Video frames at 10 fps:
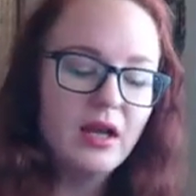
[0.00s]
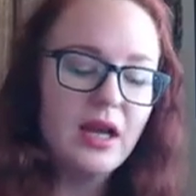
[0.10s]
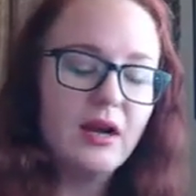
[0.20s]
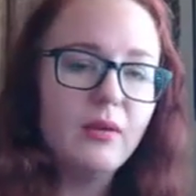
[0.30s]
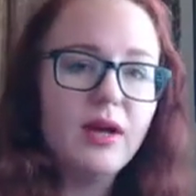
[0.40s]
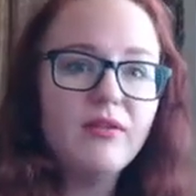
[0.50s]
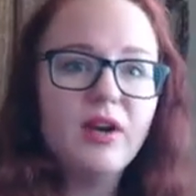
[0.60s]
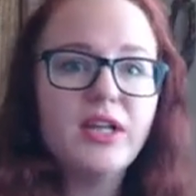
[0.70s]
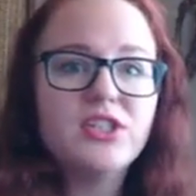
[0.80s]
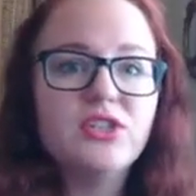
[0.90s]

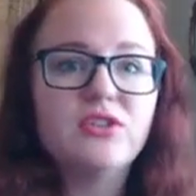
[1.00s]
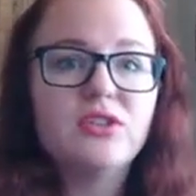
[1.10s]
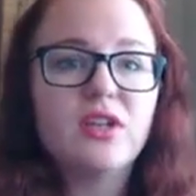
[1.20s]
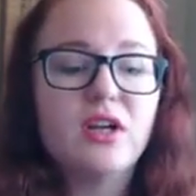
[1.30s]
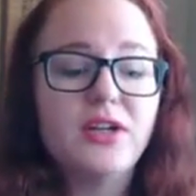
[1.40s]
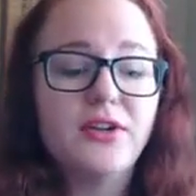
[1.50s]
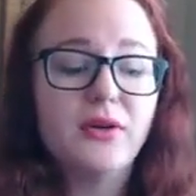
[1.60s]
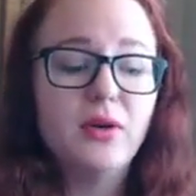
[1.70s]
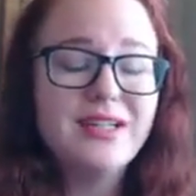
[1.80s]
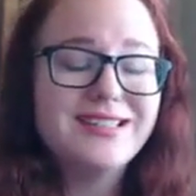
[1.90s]
However, as you start,
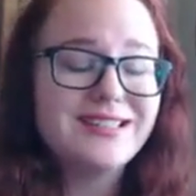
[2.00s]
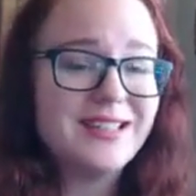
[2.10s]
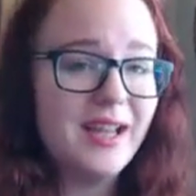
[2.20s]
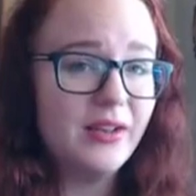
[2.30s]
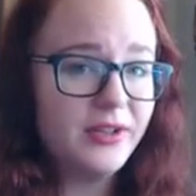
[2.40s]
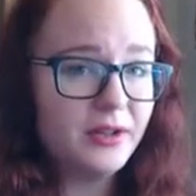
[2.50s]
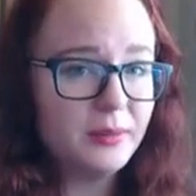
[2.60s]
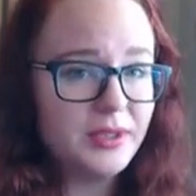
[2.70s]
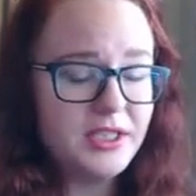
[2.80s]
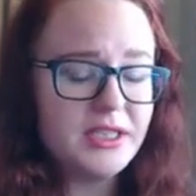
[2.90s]
scaling your
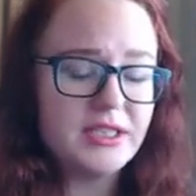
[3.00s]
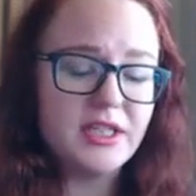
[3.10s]
business,